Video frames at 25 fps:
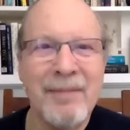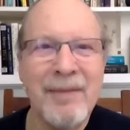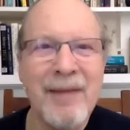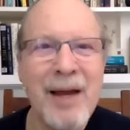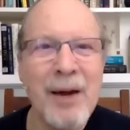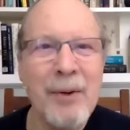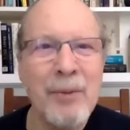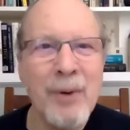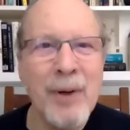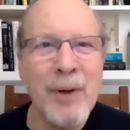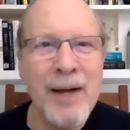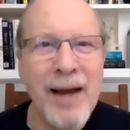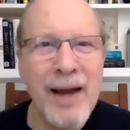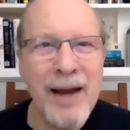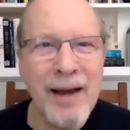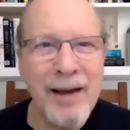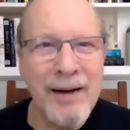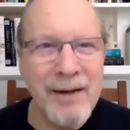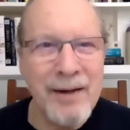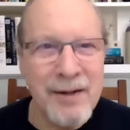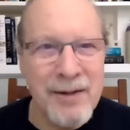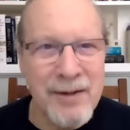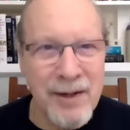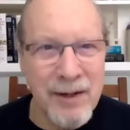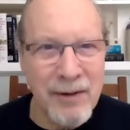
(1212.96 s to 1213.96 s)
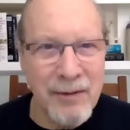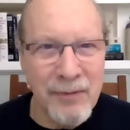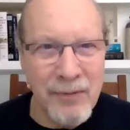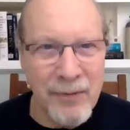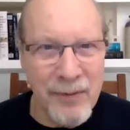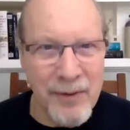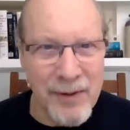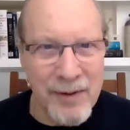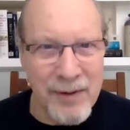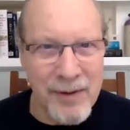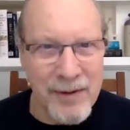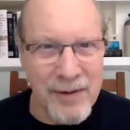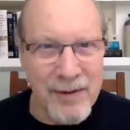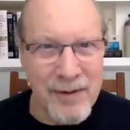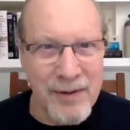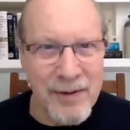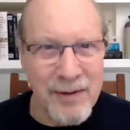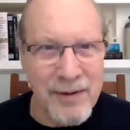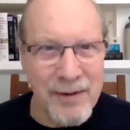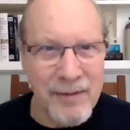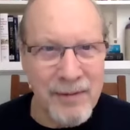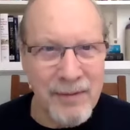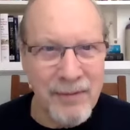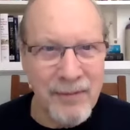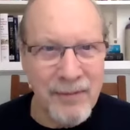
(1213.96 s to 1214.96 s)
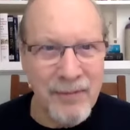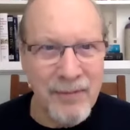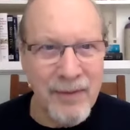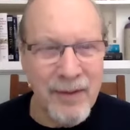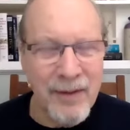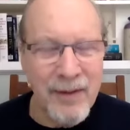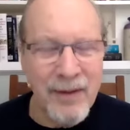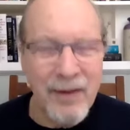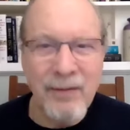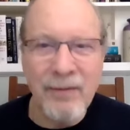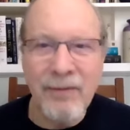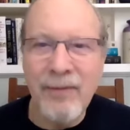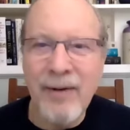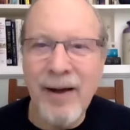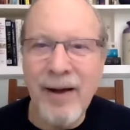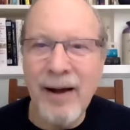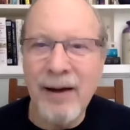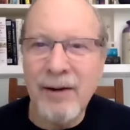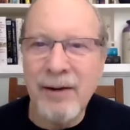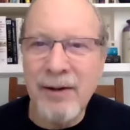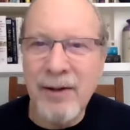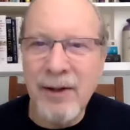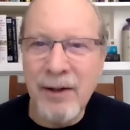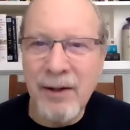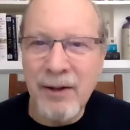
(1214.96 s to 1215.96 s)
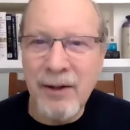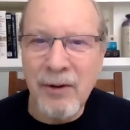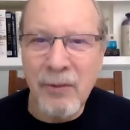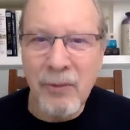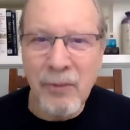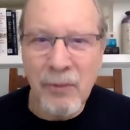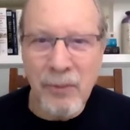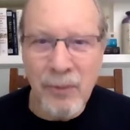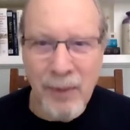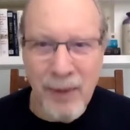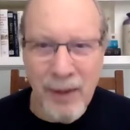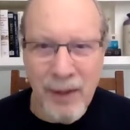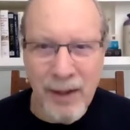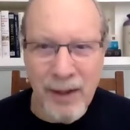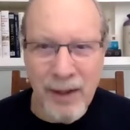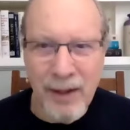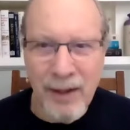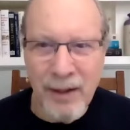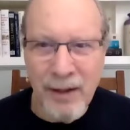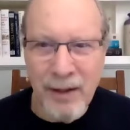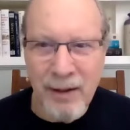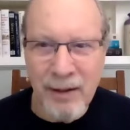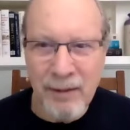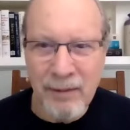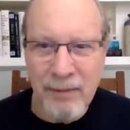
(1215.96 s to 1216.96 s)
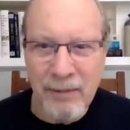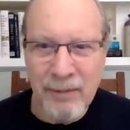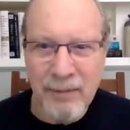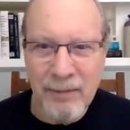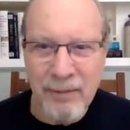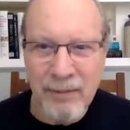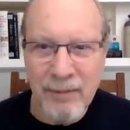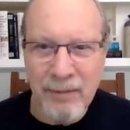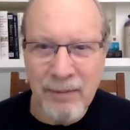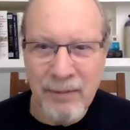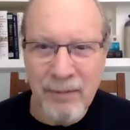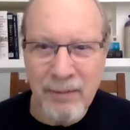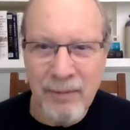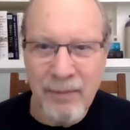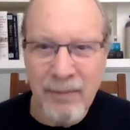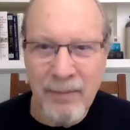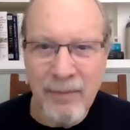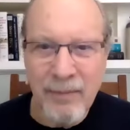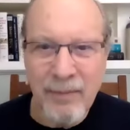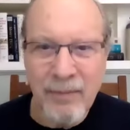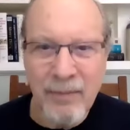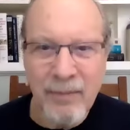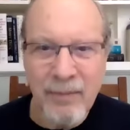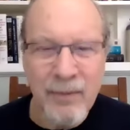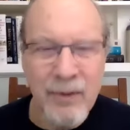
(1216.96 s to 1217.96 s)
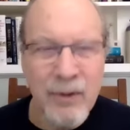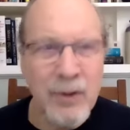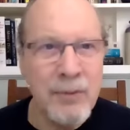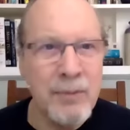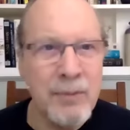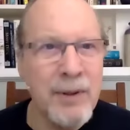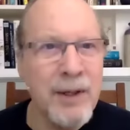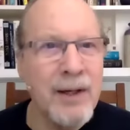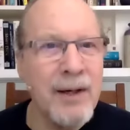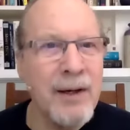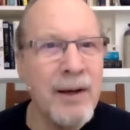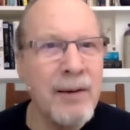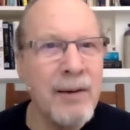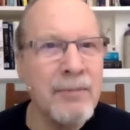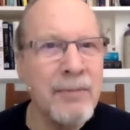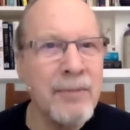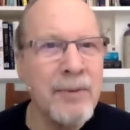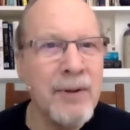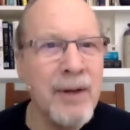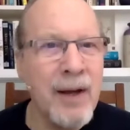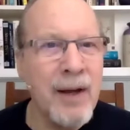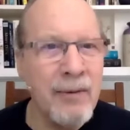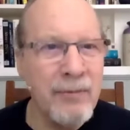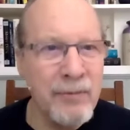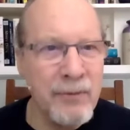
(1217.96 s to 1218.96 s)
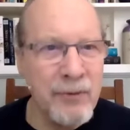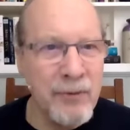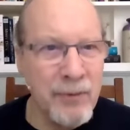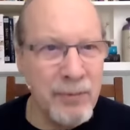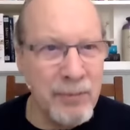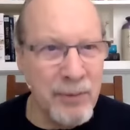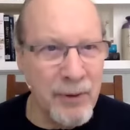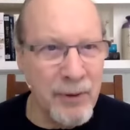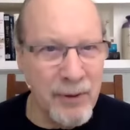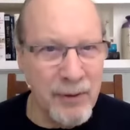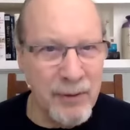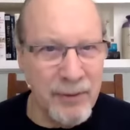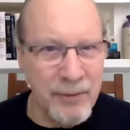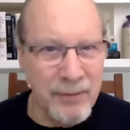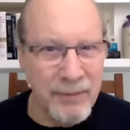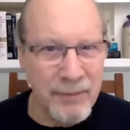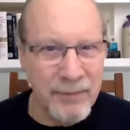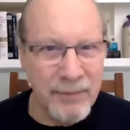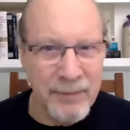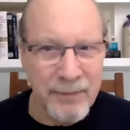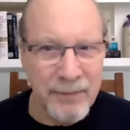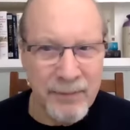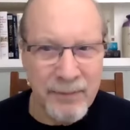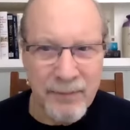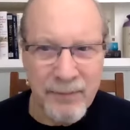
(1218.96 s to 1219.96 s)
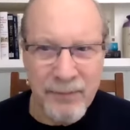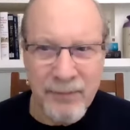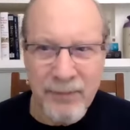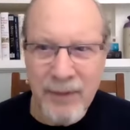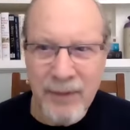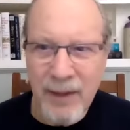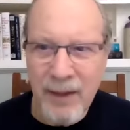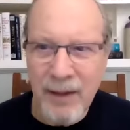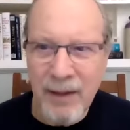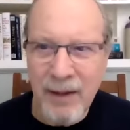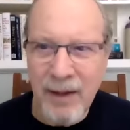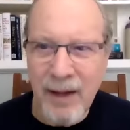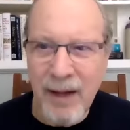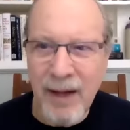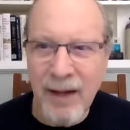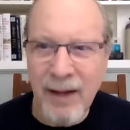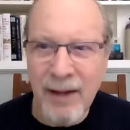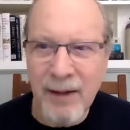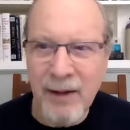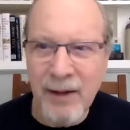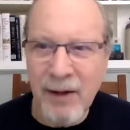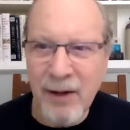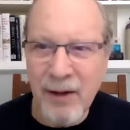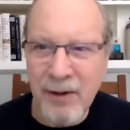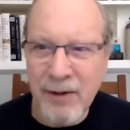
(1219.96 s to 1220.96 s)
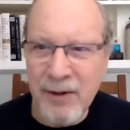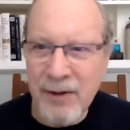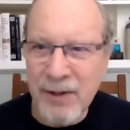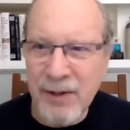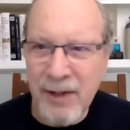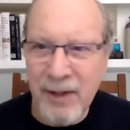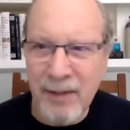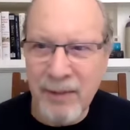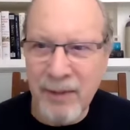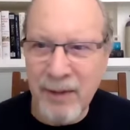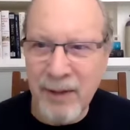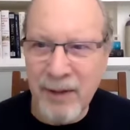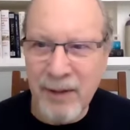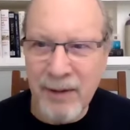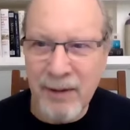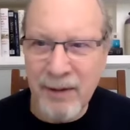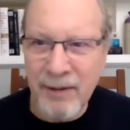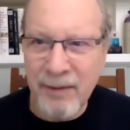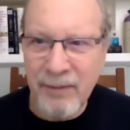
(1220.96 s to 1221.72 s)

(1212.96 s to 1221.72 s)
that we had as infants, finding a way to become comfortable lying on our stomach.